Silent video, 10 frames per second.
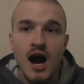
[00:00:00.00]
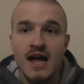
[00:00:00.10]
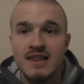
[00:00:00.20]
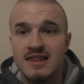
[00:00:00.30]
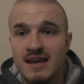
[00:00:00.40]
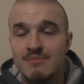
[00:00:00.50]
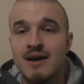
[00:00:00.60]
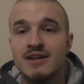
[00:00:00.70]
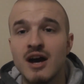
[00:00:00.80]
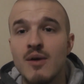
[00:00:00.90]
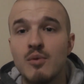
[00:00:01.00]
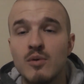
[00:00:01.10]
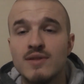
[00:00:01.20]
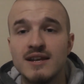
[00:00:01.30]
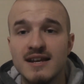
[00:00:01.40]
I think Man United will
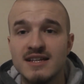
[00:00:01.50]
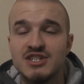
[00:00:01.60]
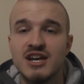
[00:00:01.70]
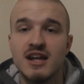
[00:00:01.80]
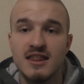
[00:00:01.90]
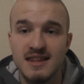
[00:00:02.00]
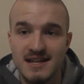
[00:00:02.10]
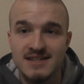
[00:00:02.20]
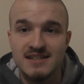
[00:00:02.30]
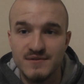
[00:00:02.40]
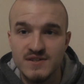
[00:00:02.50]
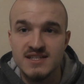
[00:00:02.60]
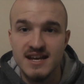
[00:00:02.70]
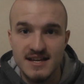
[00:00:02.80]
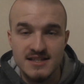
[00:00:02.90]
win the league this year, and I think the
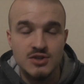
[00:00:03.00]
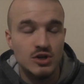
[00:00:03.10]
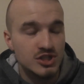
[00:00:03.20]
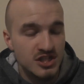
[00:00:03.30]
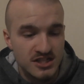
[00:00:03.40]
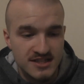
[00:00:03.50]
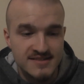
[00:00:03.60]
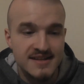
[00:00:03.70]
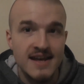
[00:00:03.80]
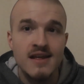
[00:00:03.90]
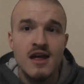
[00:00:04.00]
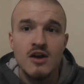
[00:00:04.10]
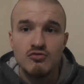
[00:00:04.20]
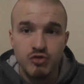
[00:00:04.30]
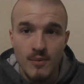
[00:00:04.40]
difference is not just because of today,
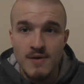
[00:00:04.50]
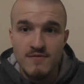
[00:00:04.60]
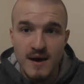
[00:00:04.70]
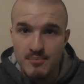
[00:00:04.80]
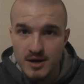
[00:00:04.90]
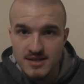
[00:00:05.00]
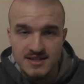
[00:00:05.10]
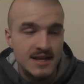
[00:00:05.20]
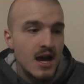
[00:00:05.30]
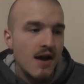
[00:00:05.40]
Robin Van Persie.